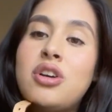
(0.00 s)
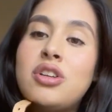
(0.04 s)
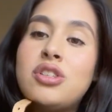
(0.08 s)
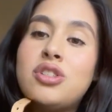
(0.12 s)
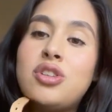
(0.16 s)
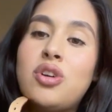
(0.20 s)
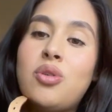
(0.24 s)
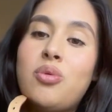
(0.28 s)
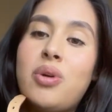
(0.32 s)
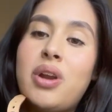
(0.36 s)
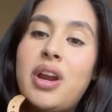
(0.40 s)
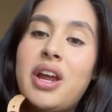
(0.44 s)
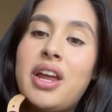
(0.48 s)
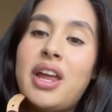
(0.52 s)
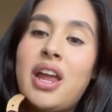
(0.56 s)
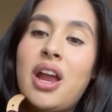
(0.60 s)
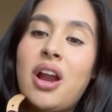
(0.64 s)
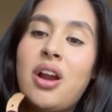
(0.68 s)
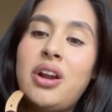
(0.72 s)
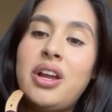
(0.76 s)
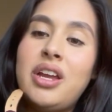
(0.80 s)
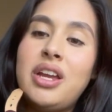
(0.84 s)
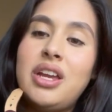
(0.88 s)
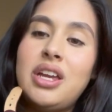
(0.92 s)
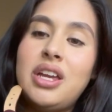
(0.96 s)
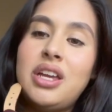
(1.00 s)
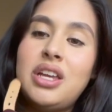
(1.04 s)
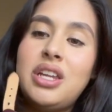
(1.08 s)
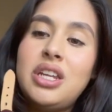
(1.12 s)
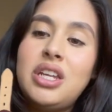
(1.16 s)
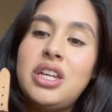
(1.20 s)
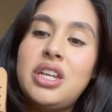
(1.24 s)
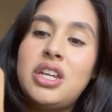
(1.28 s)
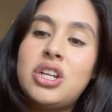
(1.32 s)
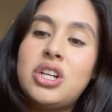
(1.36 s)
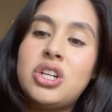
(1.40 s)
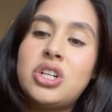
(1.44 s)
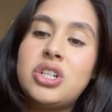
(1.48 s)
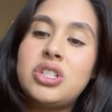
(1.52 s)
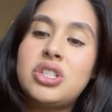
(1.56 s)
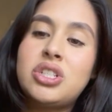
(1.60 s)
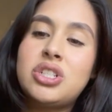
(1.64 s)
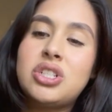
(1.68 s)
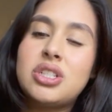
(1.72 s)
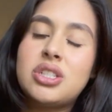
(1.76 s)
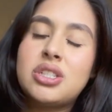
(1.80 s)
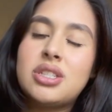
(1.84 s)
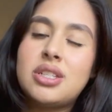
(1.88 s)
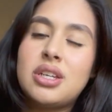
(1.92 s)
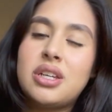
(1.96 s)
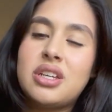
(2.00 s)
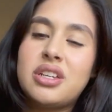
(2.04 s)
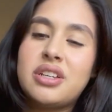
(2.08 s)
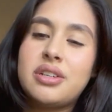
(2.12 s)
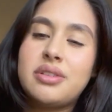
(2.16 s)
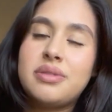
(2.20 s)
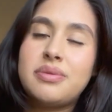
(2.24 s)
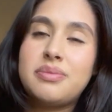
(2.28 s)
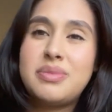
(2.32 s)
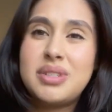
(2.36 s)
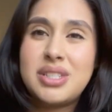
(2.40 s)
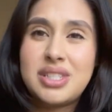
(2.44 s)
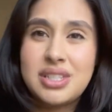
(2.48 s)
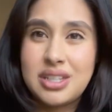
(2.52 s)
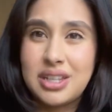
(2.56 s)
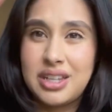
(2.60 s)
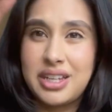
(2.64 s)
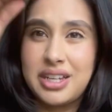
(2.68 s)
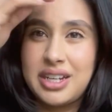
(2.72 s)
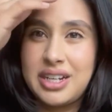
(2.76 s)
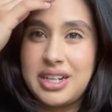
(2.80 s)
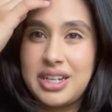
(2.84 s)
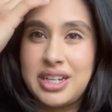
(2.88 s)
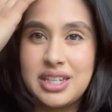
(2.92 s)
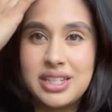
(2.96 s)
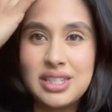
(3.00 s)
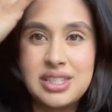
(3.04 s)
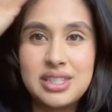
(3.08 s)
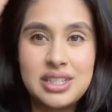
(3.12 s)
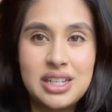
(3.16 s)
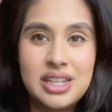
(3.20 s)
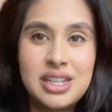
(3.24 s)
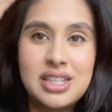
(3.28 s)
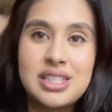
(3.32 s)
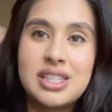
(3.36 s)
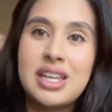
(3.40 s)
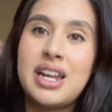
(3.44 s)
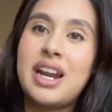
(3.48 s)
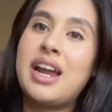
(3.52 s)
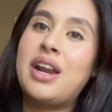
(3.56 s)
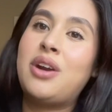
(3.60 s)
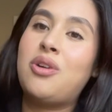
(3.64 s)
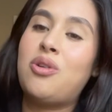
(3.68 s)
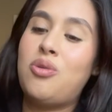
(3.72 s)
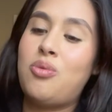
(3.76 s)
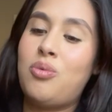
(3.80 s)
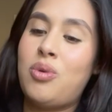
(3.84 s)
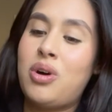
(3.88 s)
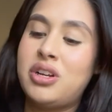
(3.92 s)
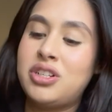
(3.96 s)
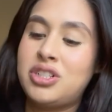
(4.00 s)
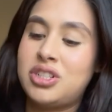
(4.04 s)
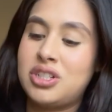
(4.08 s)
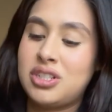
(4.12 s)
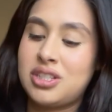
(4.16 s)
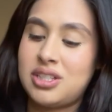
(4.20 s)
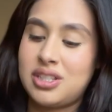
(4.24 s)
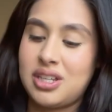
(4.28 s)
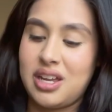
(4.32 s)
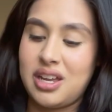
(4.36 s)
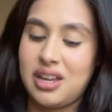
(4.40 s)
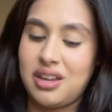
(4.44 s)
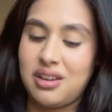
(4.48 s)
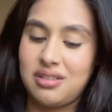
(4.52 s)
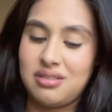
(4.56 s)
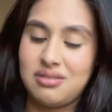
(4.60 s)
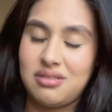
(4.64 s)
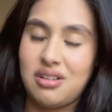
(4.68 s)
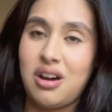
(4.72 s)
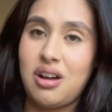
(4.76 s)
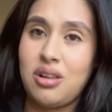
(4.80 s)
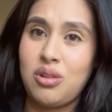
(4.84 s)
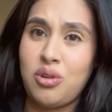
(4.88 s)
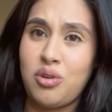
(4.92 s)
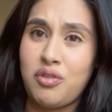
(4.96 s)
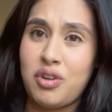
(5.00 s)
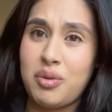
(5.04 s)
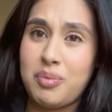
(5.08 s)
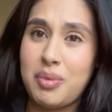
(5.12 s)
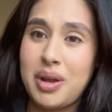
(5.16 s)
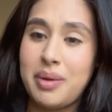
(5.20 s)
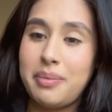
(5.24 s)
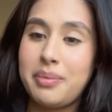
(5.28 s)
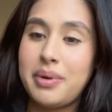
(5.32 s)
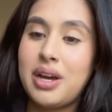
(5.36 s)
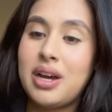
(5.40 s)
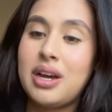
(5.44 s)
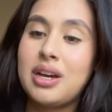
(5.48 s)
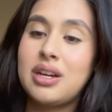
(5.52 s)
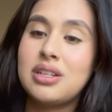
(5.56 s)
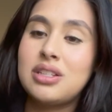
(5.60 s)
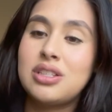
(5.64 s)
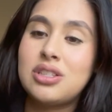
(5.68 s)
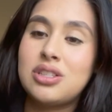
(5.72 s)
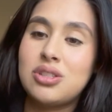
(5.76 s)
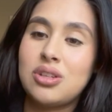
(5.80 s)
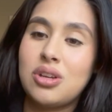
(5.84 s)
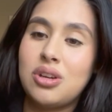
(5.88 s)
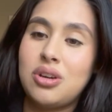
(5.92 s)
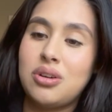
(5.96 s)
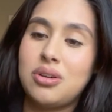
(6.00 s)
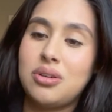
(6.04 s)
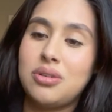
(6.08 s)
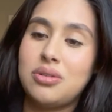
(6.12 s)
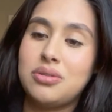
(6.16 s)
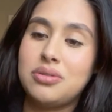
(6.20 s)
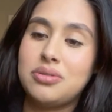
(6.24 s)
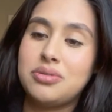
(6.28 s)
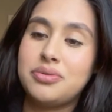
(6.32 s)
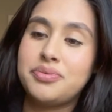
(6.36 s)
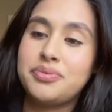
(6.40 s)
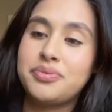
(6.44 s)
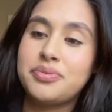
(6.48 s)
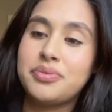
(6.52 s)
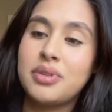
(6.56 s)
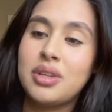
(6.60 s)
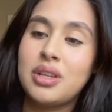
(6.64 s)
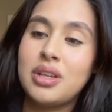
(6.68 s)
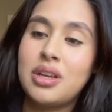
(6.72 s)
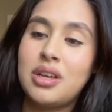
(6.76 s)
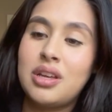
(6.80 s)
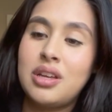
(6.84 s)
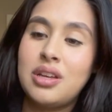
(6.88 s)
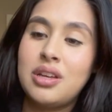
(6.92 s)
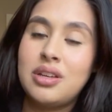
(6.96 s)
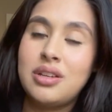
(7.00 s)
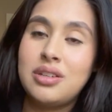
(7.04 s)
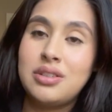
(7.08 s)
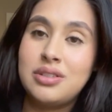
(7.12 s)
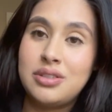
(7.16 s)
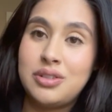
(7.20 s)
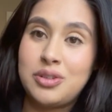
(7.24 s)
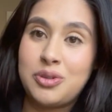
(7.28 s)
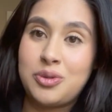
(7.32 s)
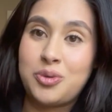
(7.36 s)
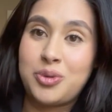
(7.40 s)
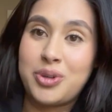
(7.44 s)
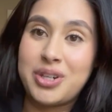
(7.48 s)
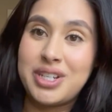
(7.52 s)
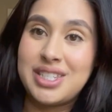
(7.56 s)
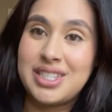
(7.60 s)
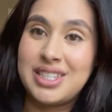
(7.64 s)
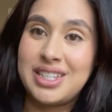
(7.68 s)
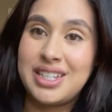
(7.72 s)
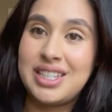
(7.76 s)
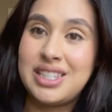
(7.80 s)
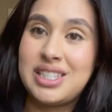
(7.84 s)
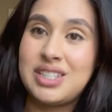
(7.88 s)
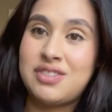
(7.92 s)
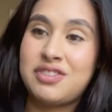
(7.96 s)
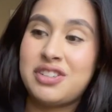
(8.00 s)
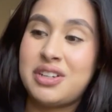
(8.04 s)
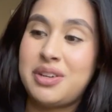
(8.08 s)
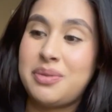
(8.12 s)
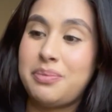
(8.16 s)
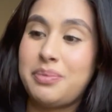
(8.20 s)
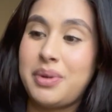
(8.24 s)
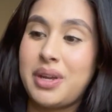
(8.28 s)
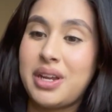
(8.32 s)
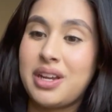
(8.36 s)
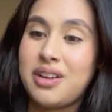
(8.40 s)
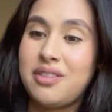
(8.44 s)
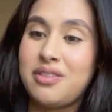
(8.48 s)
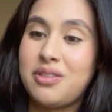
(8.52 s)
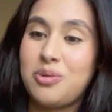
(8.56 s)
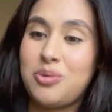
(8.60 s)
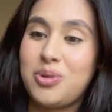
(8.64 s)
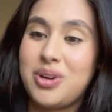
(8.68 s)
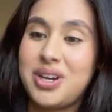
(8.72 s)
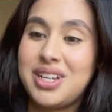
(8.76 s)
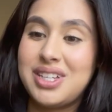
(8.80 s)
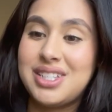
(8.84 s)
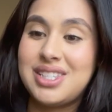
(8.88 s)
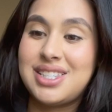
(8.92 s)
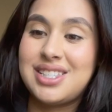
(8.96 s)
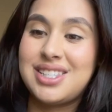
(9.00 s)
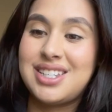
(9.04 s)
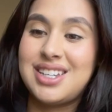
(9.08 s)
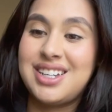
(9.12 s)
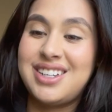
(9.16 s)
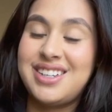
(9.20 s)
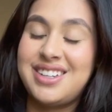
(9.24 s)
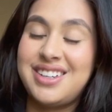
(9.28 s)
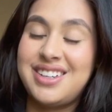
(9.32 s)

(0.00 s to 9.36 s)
So what I carry in here is just like miscellaneous things that I don't want just like all over my bag. So receipts from Bank of the West.